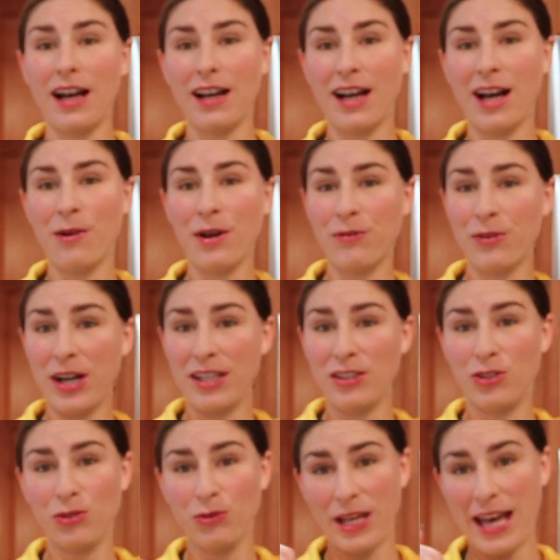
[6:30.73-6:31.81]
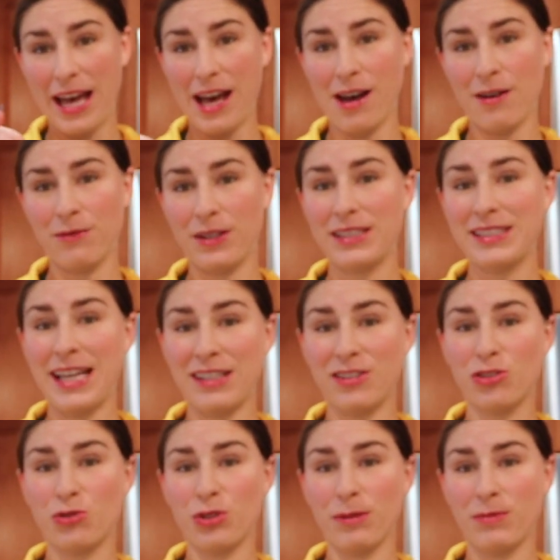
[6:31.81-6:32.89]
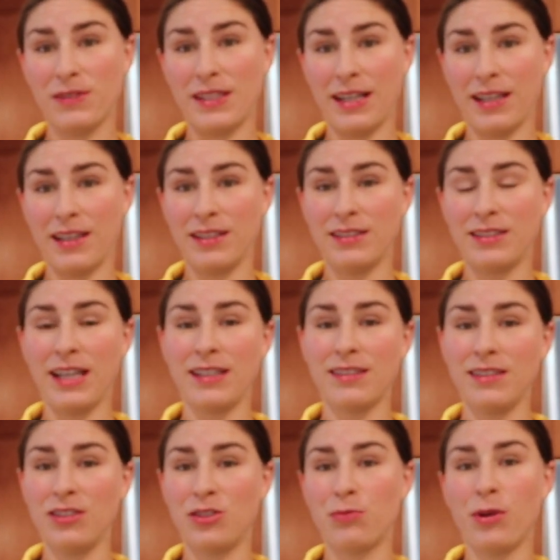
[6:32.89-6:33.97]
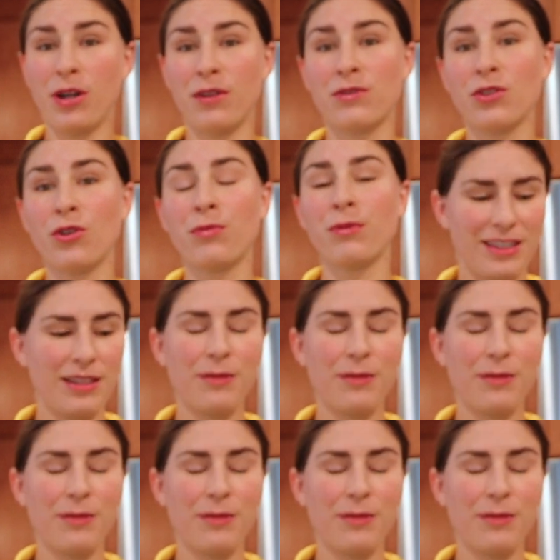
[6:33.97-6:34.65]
However, I do have test strips that I can test each bar of soap